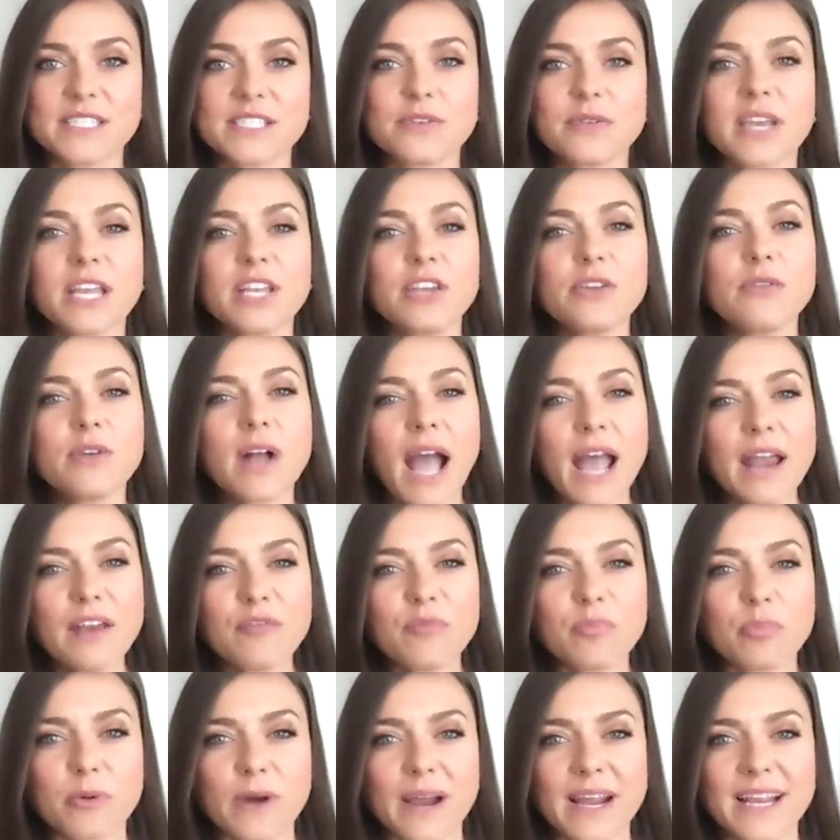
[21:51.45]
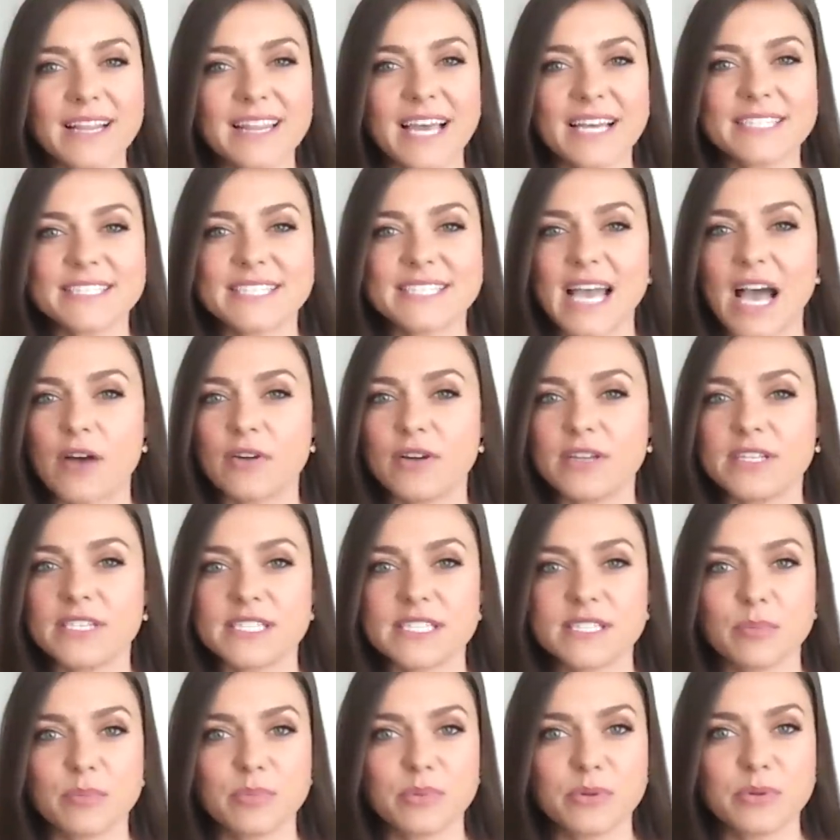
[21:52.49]
So can you kind of break that down in
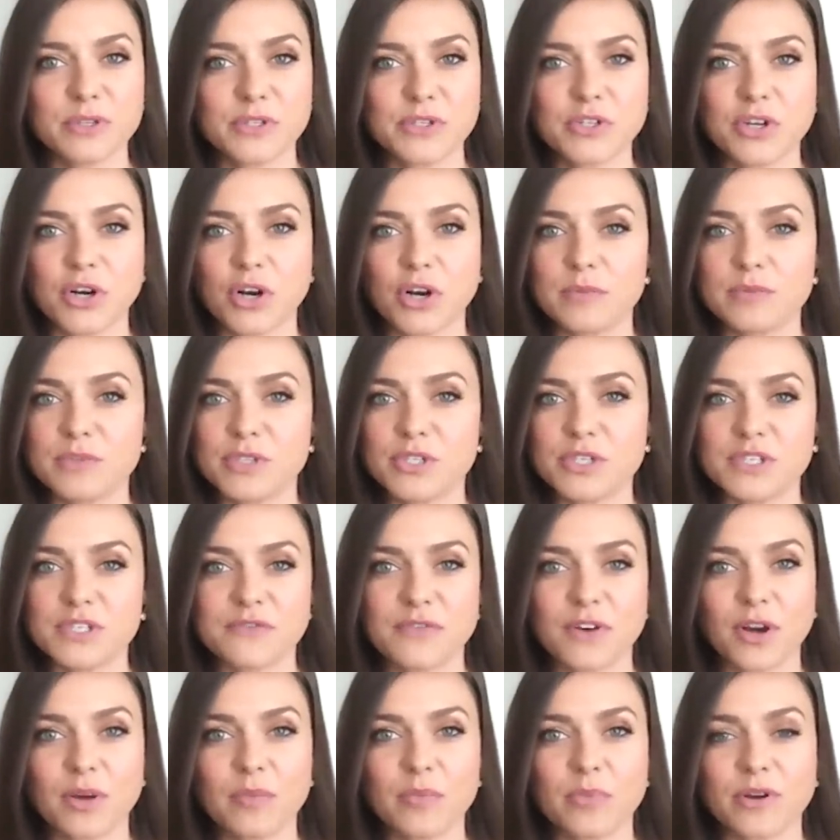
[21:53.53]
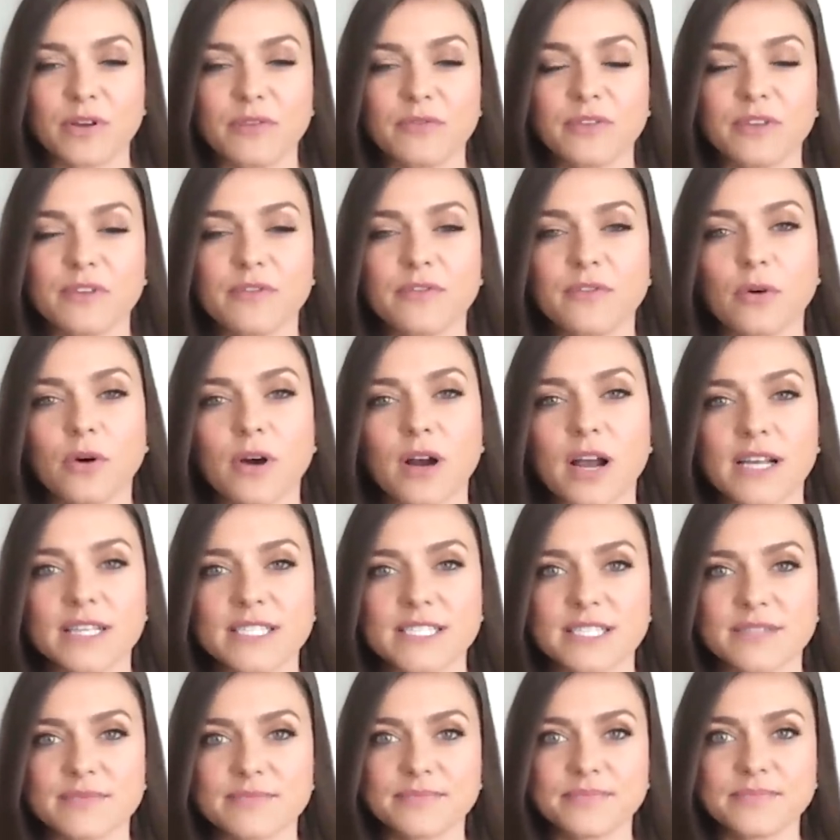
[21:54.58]
simplest terms, just very briefly for
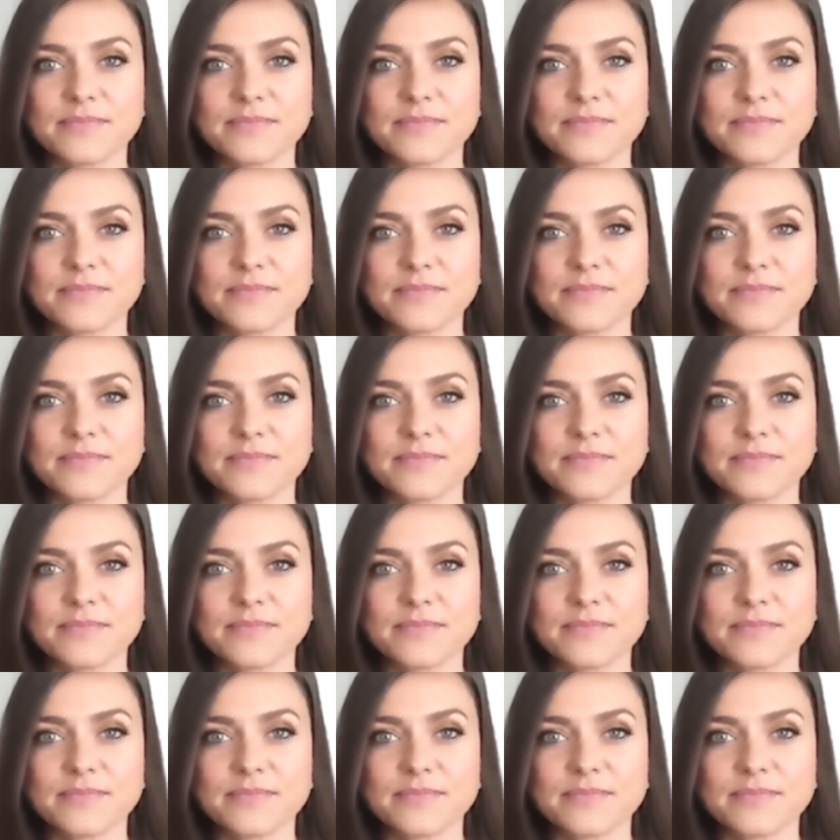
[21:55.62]
us?